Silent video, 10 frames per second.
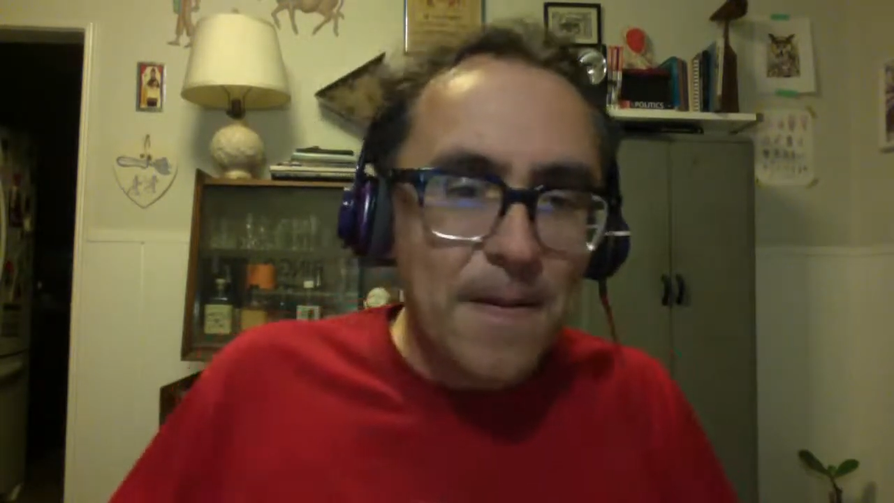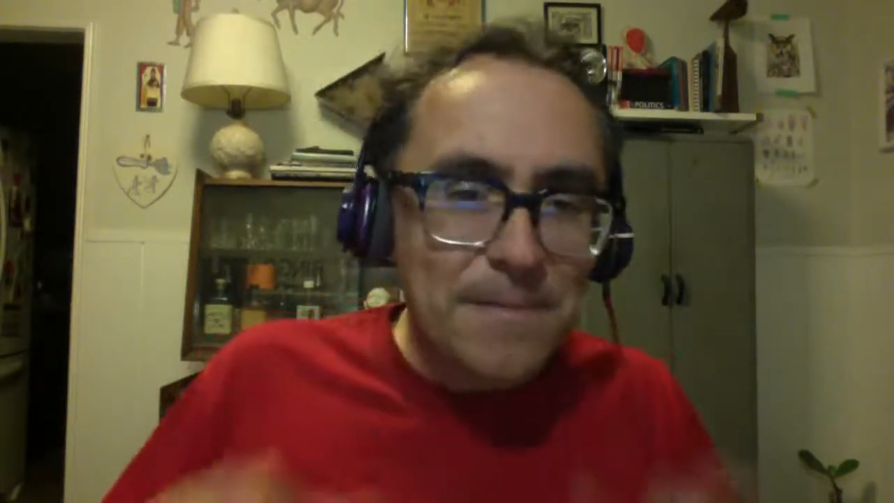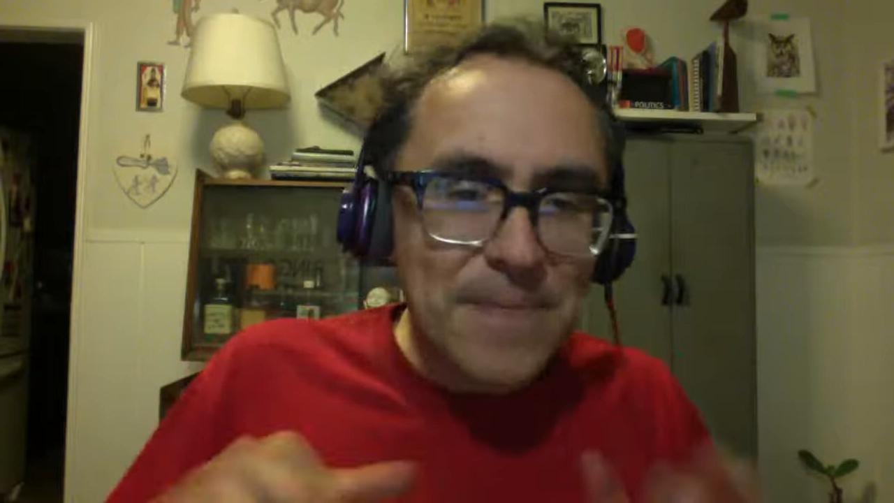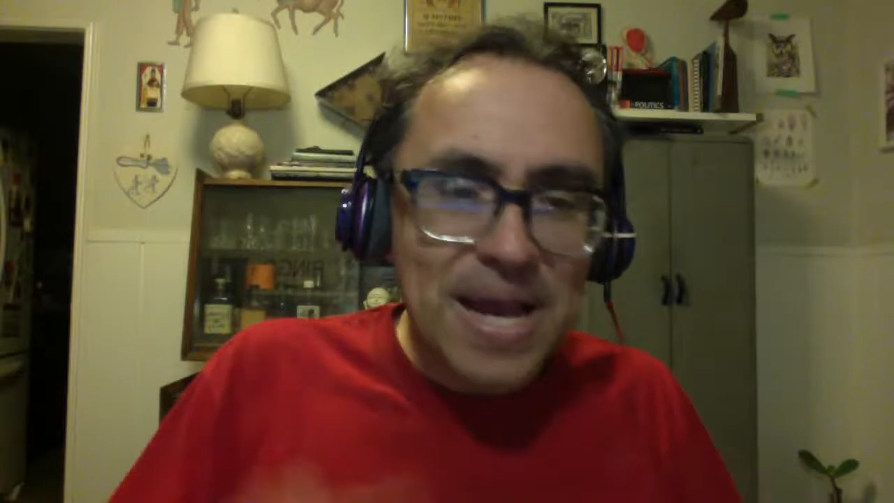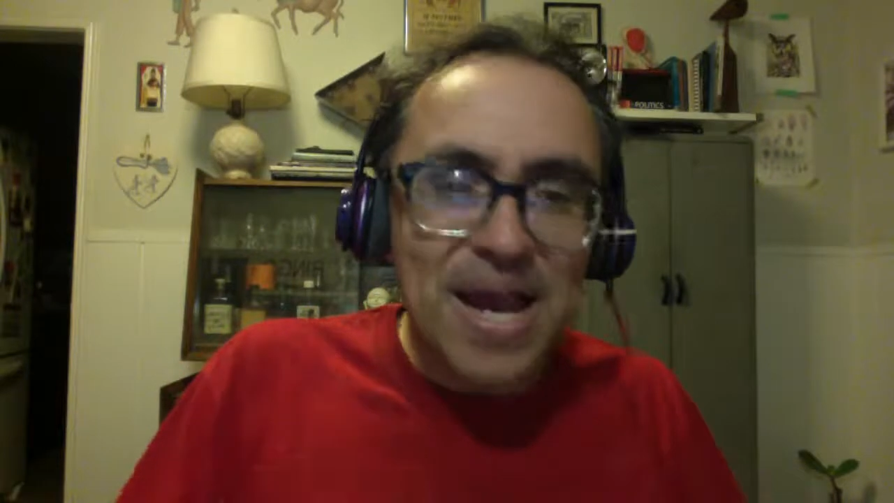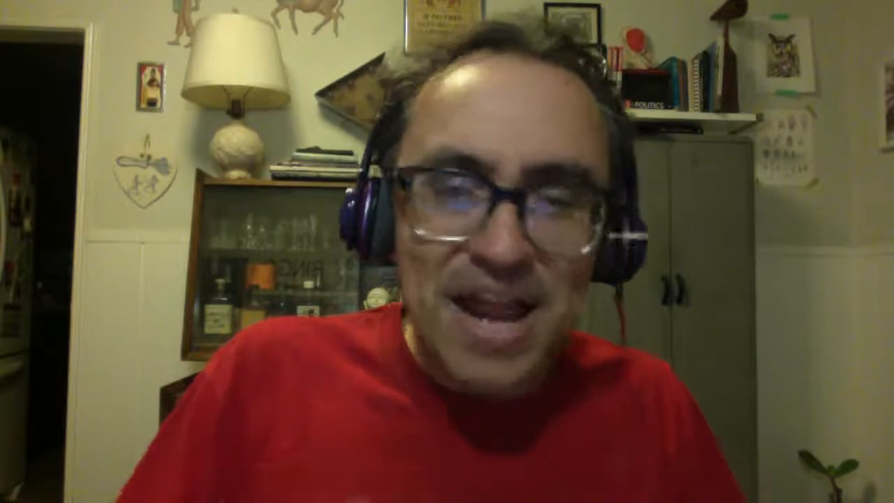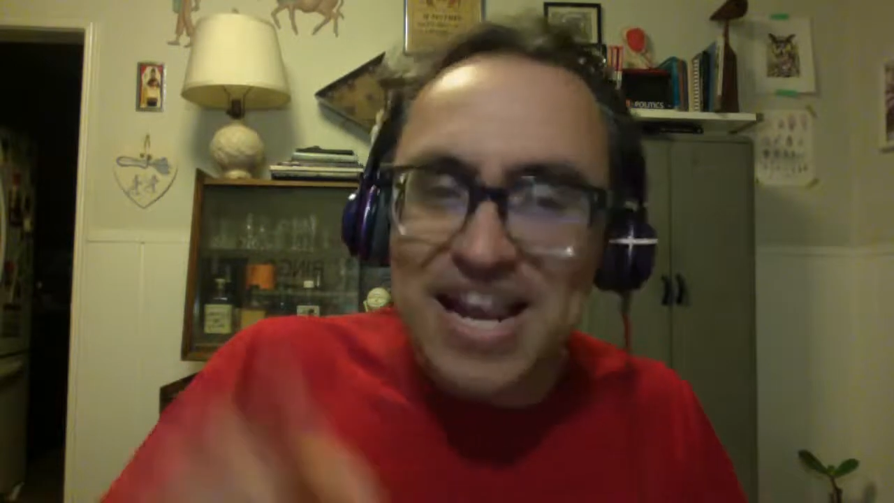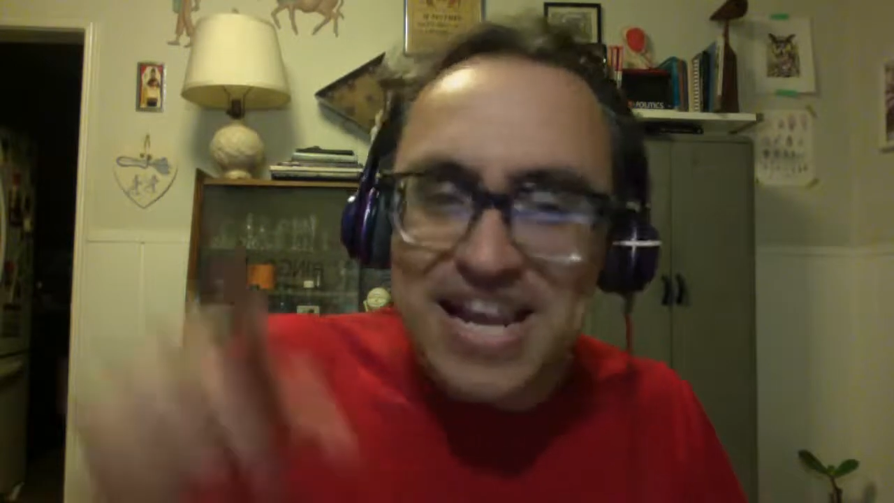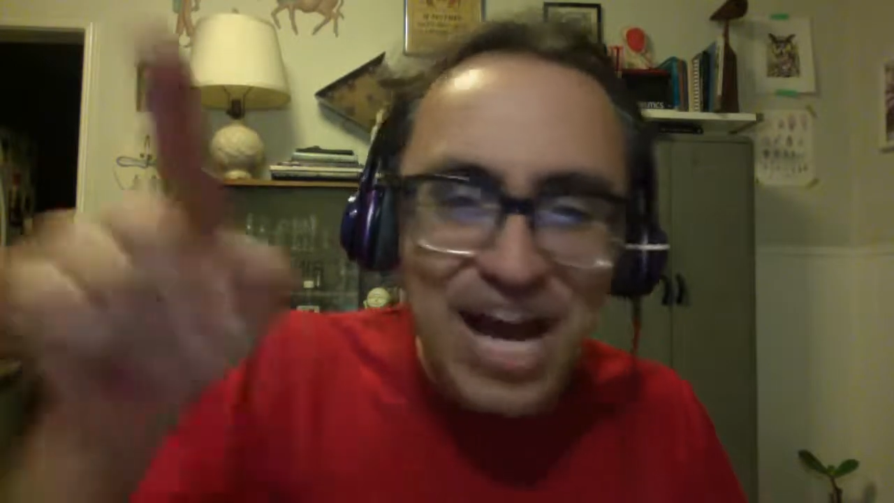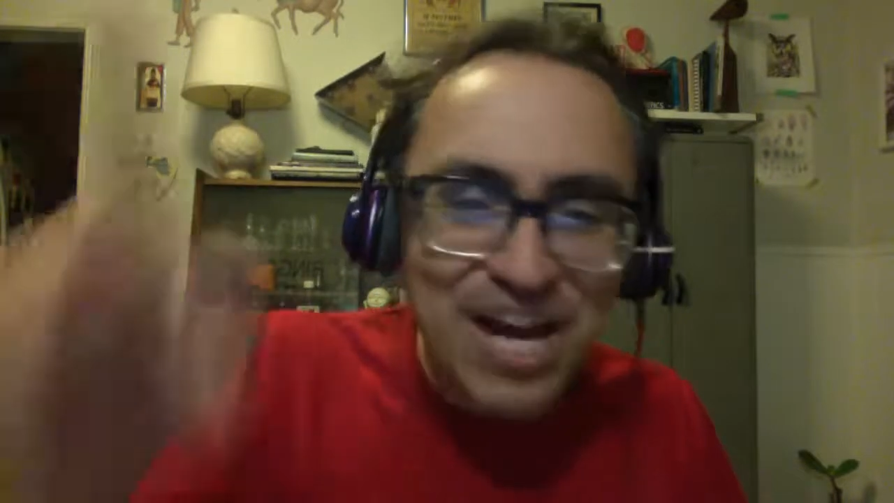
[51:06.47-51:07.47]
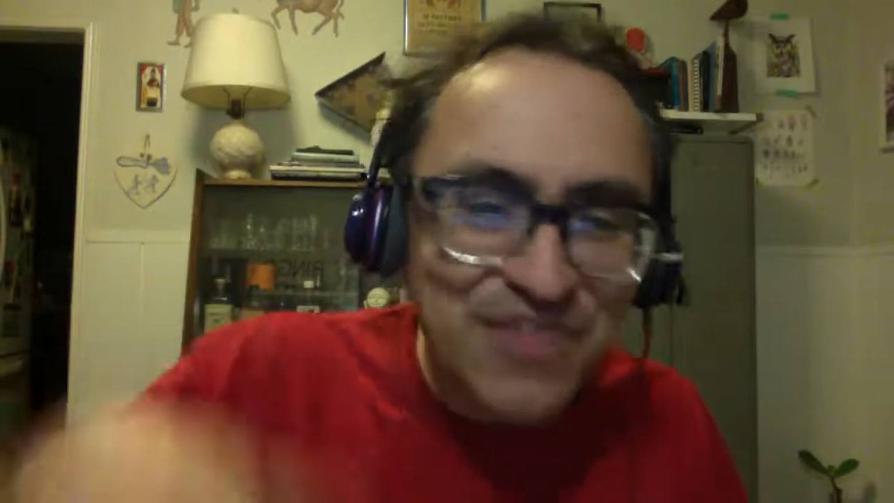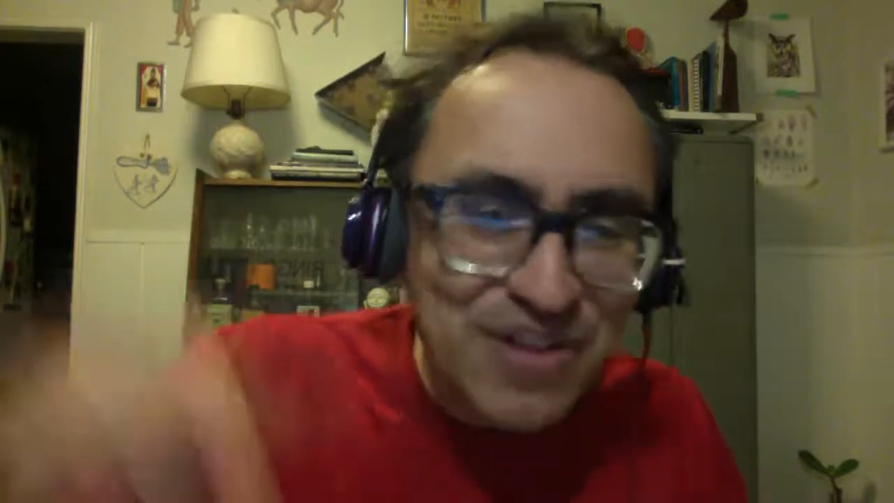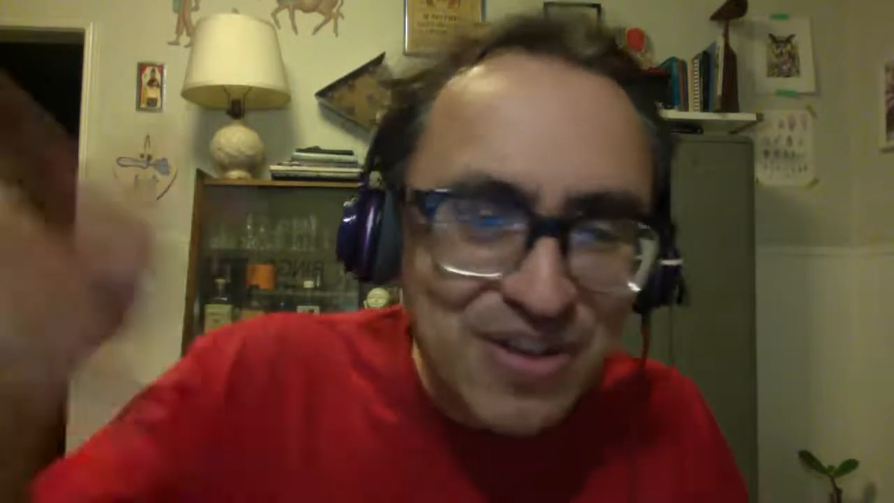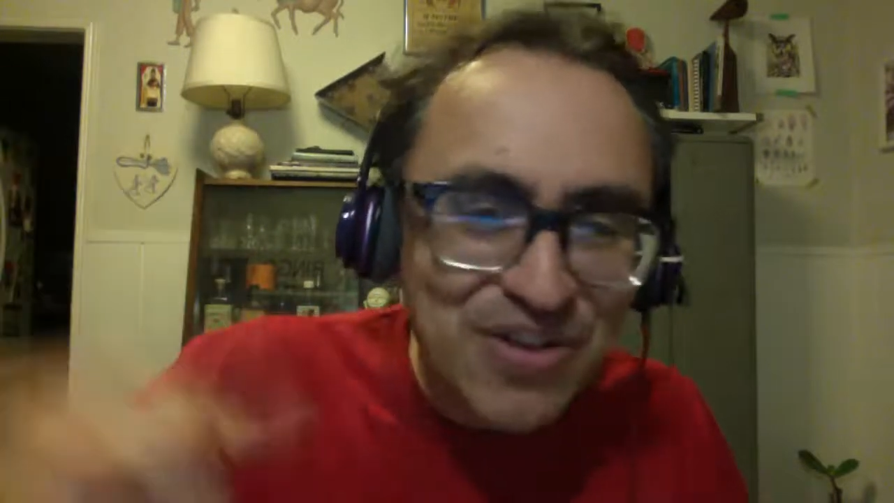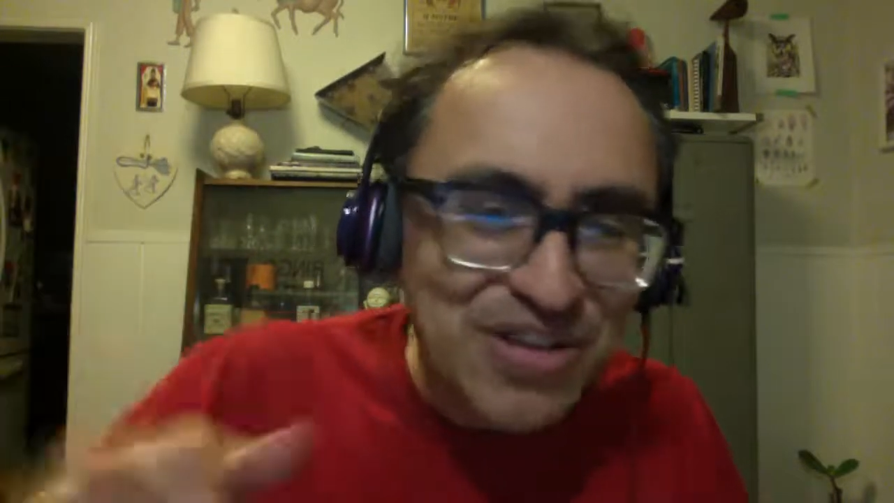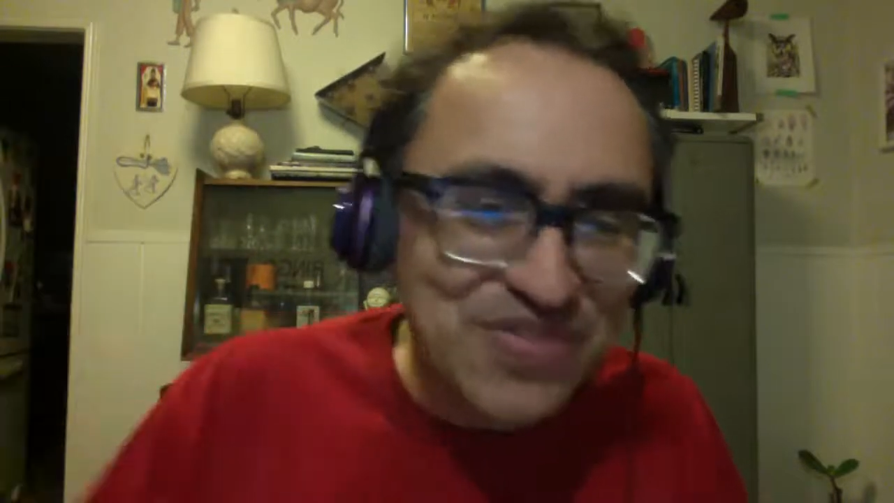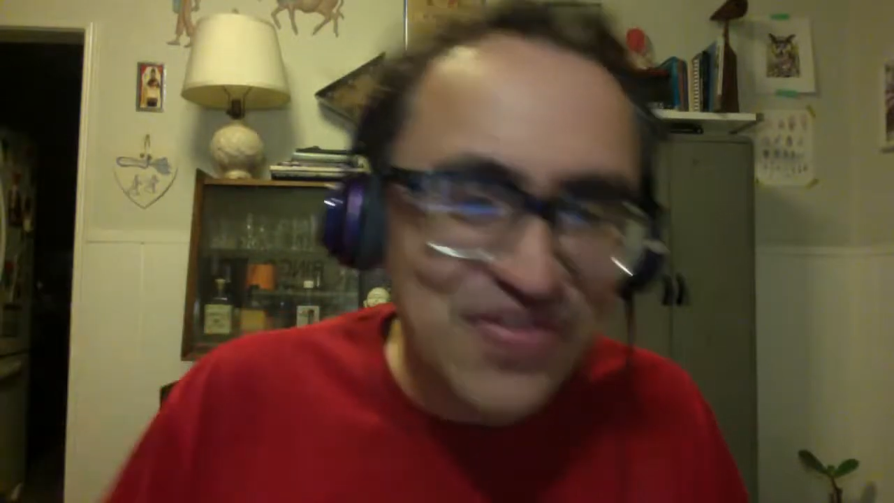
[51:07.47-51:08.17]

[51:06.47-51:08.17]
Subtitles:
And none of you know this